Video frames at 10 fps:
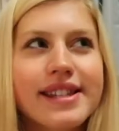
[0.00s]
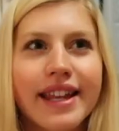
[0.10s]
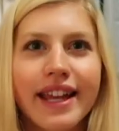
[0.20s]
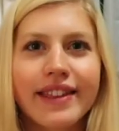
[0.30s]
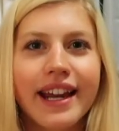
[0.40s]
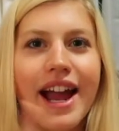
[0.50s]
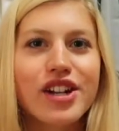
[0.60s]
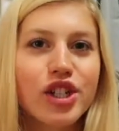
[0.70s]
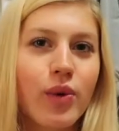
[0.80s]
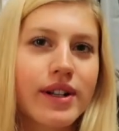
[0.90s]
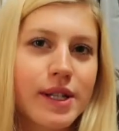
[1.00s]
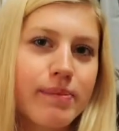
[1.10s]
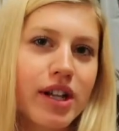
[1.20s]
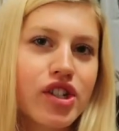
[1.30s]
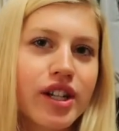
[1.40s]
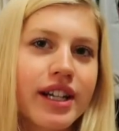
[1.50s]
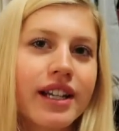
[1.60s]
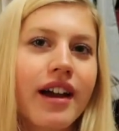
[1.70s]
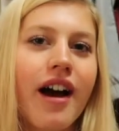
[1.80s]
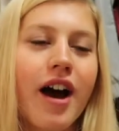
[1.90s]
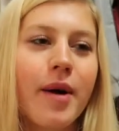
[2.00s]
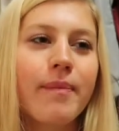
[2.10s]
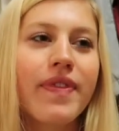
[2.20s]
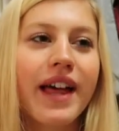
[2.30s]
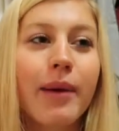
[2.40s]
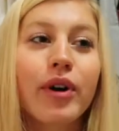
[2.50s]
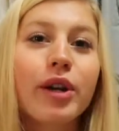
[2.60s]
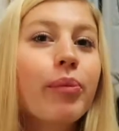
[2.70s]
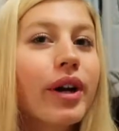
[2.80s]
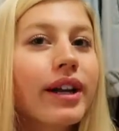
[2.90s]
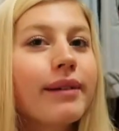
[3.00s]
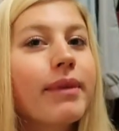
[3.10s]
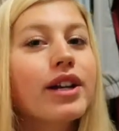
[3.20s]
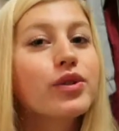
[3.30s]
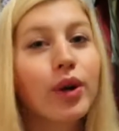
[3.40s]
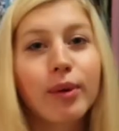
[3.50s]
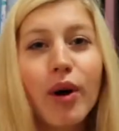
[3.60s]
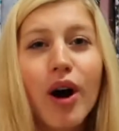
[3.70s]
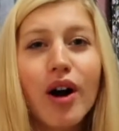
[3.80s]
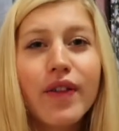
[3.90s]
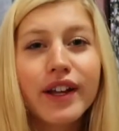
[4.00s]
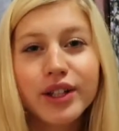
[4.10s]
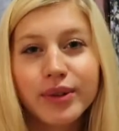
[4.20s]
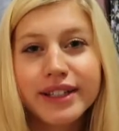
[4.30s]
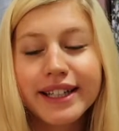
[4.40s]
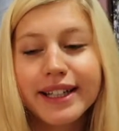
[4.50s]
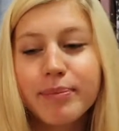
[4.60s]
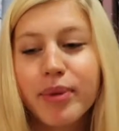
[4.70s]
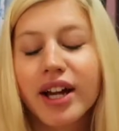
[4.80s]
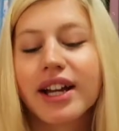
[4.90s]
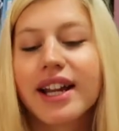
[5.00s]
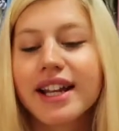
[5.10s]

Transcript: thing that I actually want to mention that I'm going to put in my dorm haul that you would need, but